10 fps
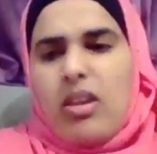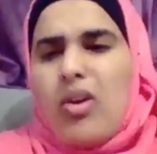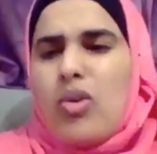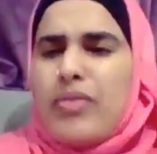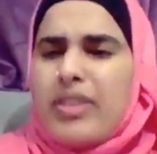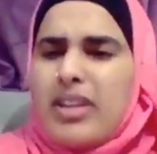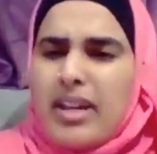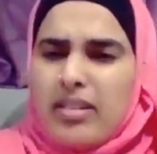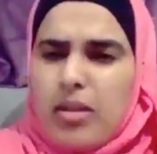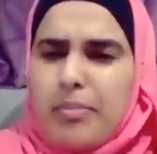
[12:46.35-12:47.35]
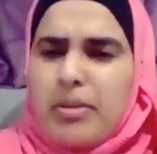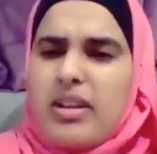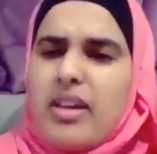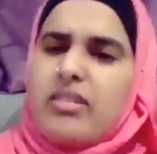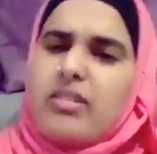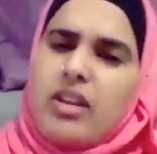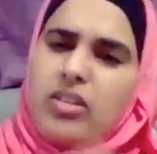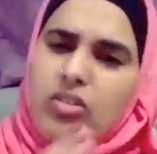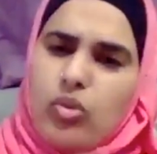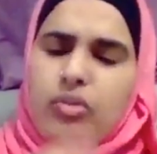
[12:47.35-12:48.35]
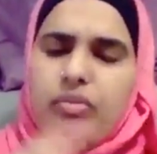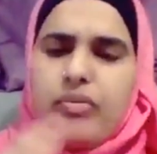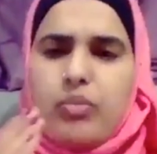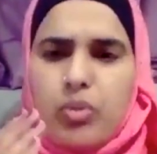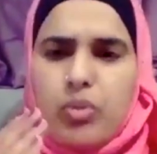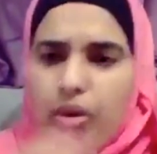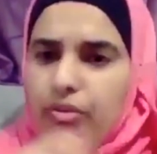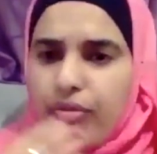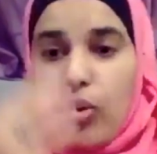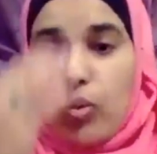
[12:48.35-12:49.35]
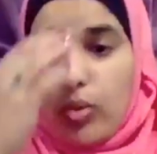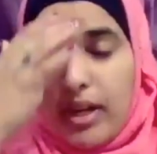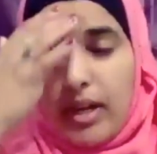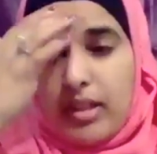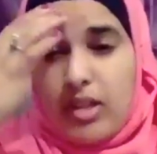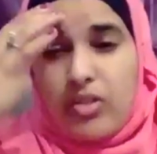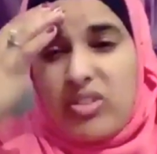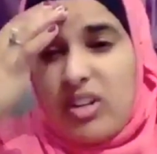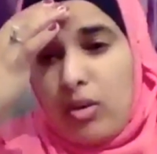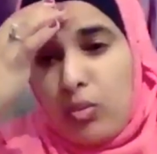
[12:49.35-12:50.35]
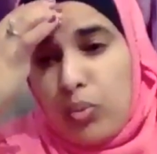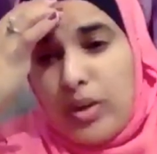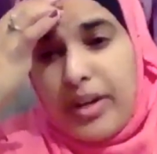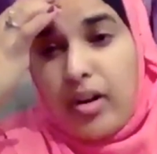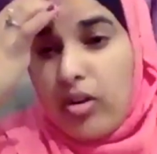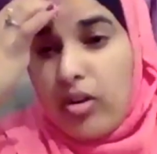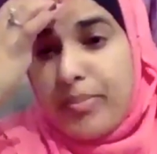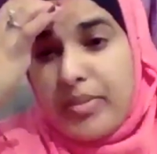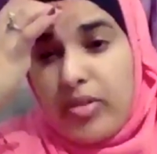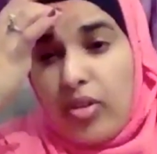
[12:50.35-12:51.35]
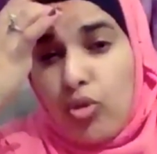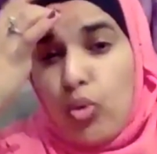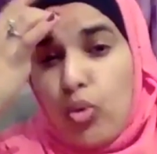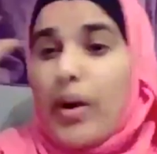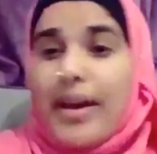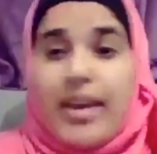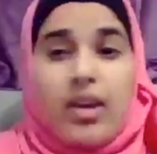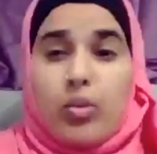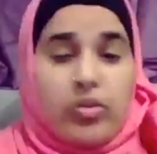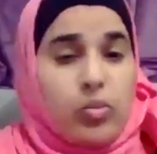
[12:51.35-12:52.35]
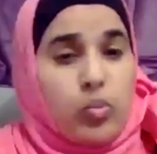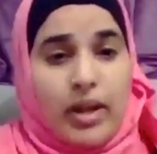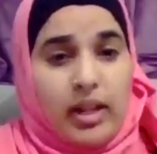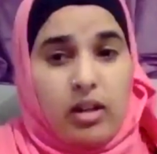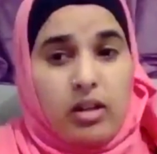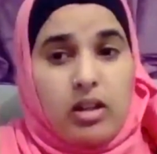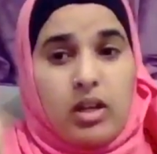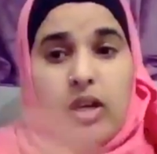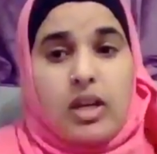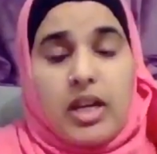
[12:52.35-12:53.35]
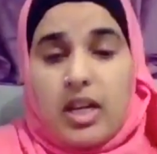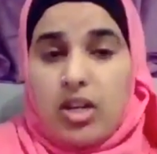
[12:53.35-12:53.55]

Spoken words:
Over the next couple of days, things sort of were unfolding, and they still weren't 100% sure why he wasn't well in